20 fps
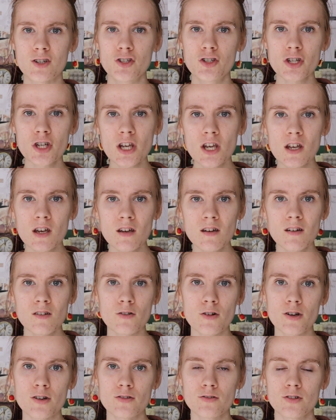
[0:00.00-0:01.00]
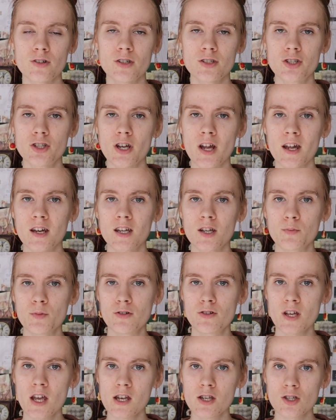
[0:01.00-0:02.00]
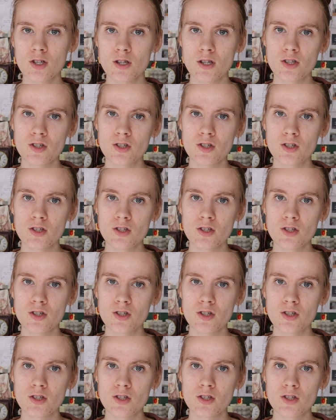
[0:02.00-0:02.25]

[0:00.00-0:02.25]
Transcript: gene or a genetic mutation